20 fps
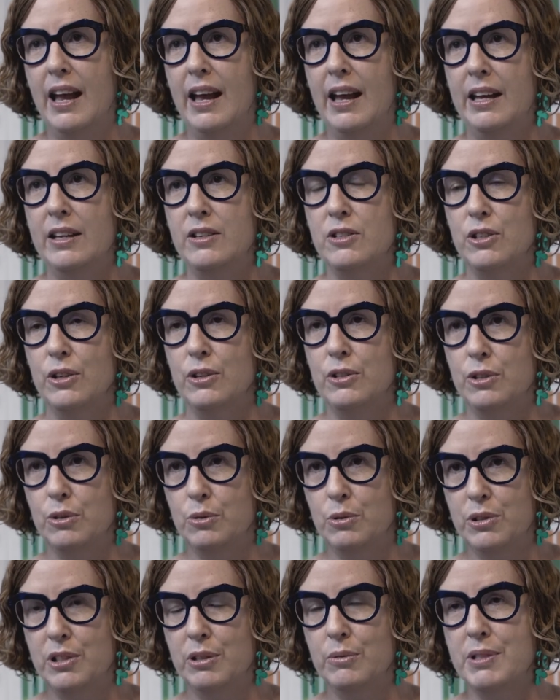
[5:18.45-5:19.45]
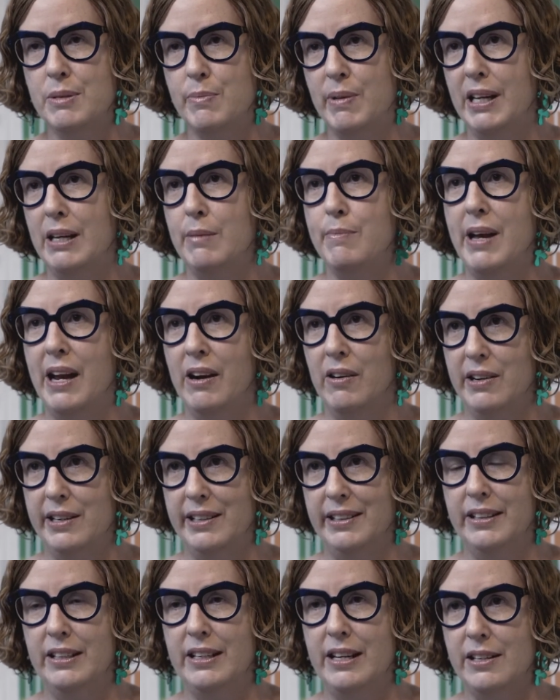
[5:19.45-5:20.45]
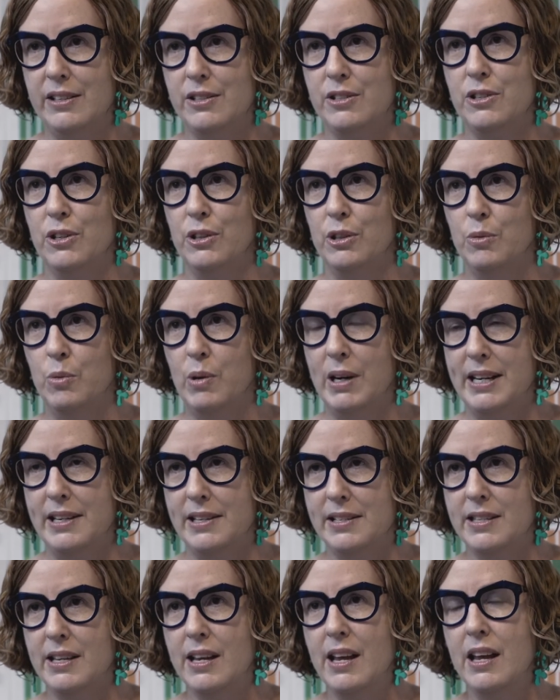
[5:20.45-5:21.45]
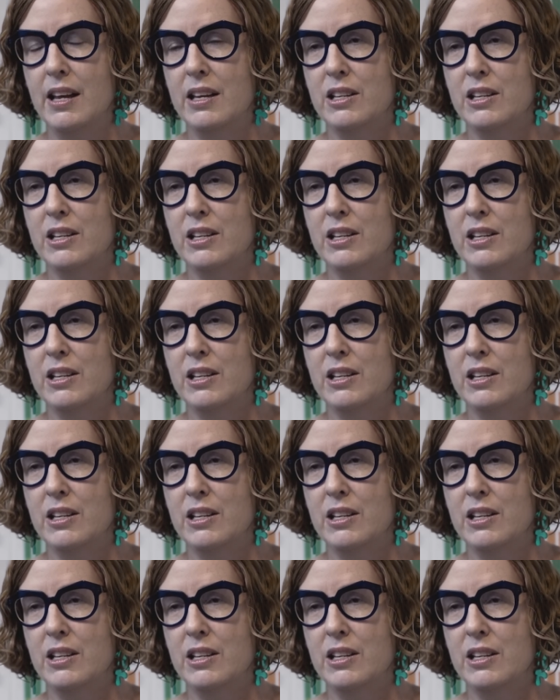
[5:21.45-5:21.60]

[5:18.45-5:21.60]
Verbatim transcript: and her daughter was being married in the next two weeks.